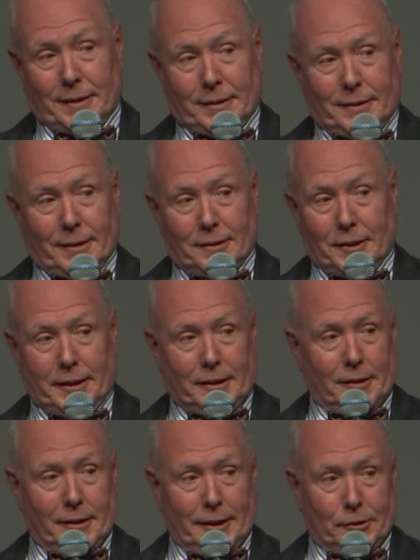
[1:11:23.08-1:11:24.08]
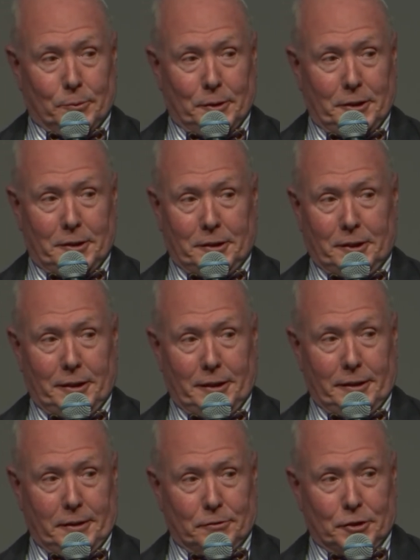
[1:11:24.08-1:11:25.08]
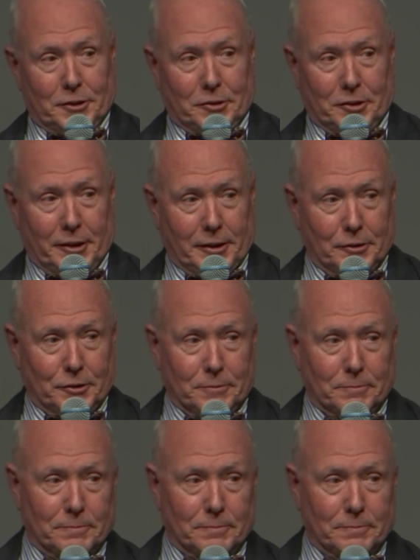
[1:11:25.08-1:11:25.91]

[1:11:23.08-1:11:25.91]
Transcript: doesn't take a lot to read the tea leaves these days.